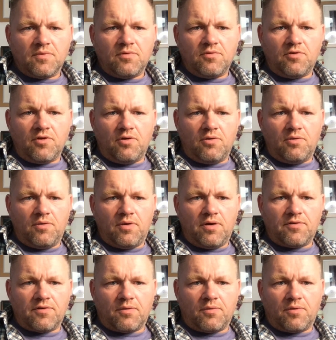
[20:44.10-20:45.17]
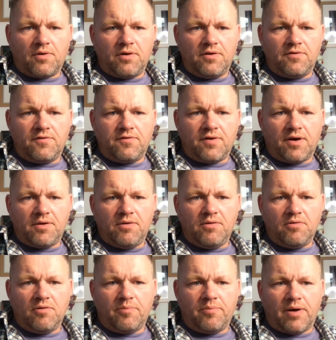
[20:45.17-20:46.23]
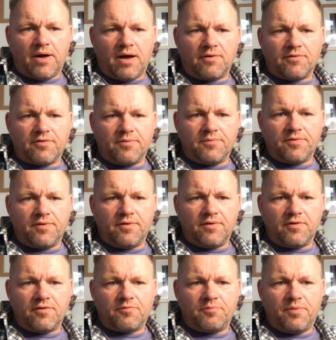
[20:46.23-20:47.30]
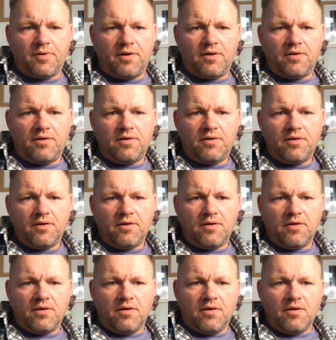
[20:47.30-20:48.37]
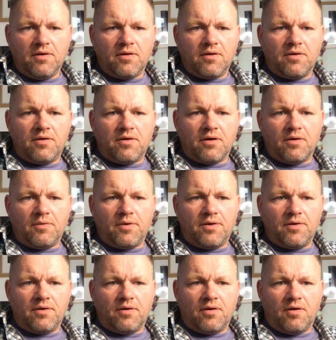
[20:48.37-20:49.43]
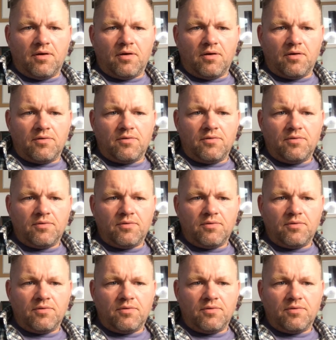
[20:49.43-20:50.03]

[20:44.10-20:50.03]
do is I wanted to tell you about something that's been going on.